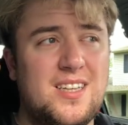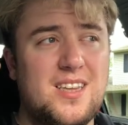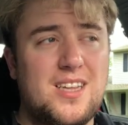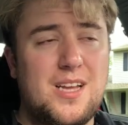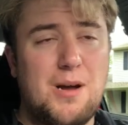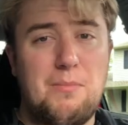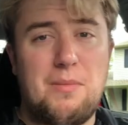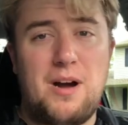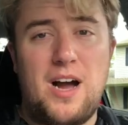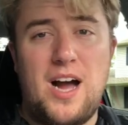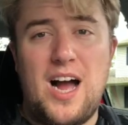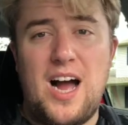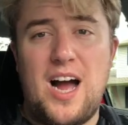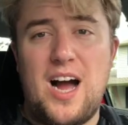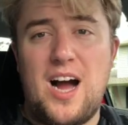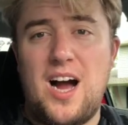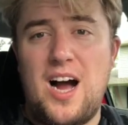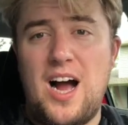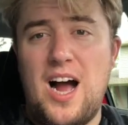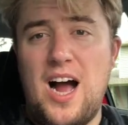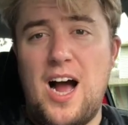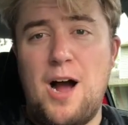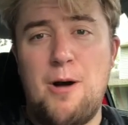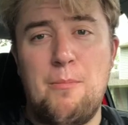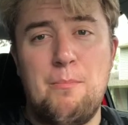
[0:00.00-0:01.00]
some
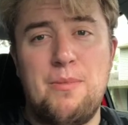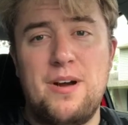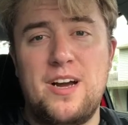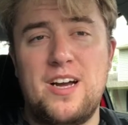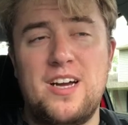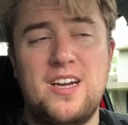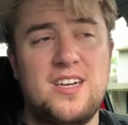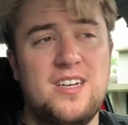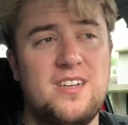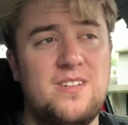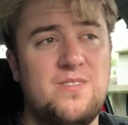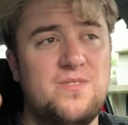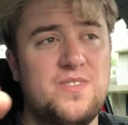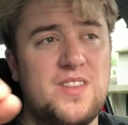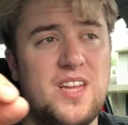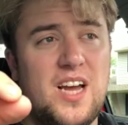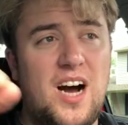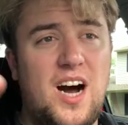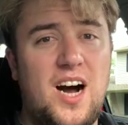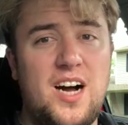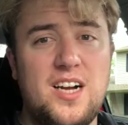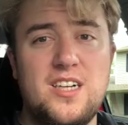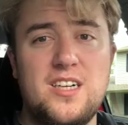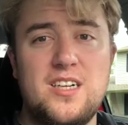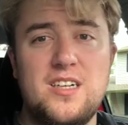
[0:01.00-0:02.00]

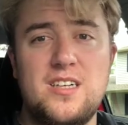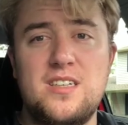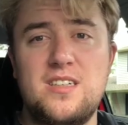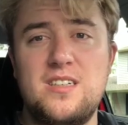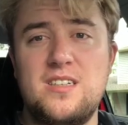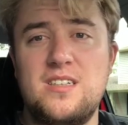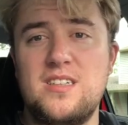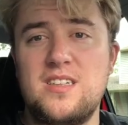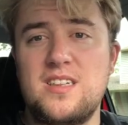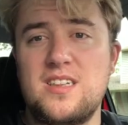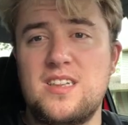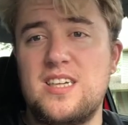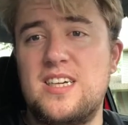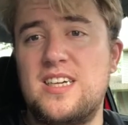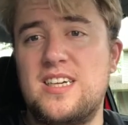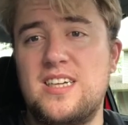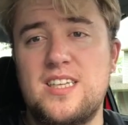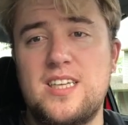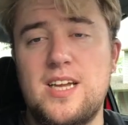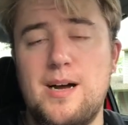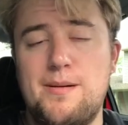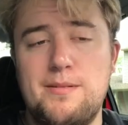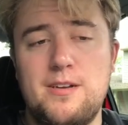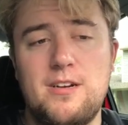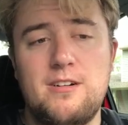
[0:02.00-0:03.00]
after other
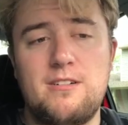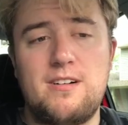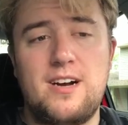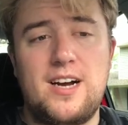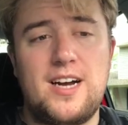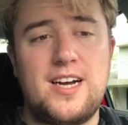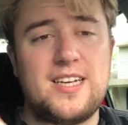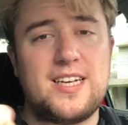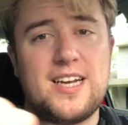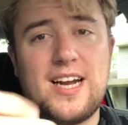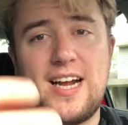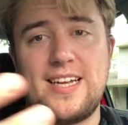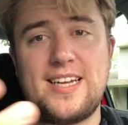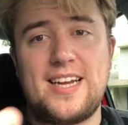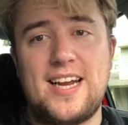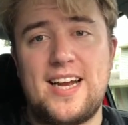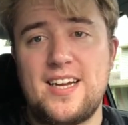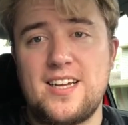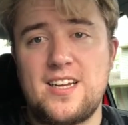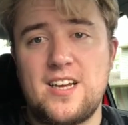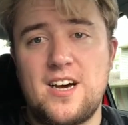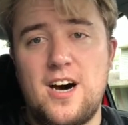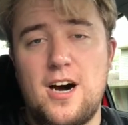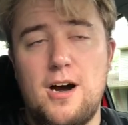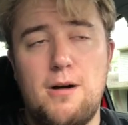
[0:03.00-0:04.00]
things coming your way that I
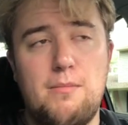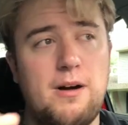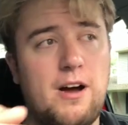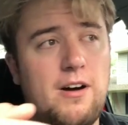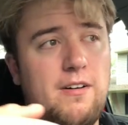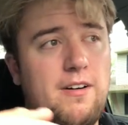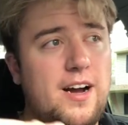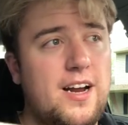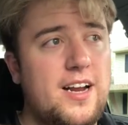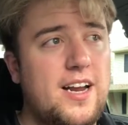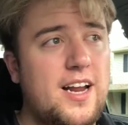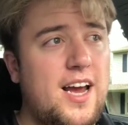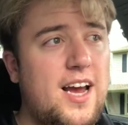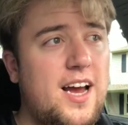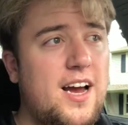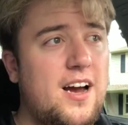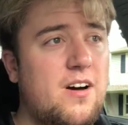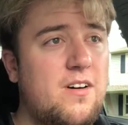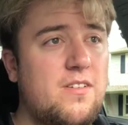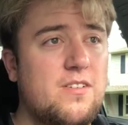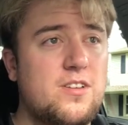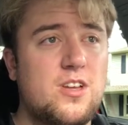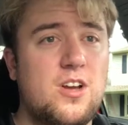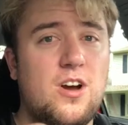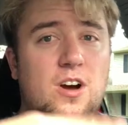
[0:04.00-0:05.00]
can't talk about right
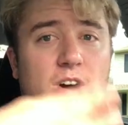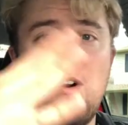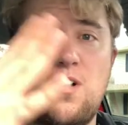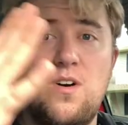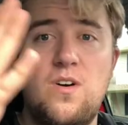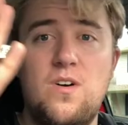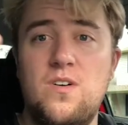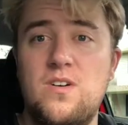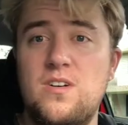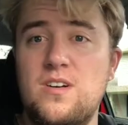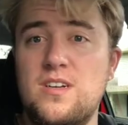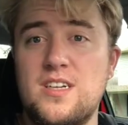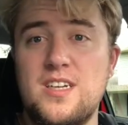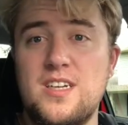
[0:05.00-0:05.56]
now, so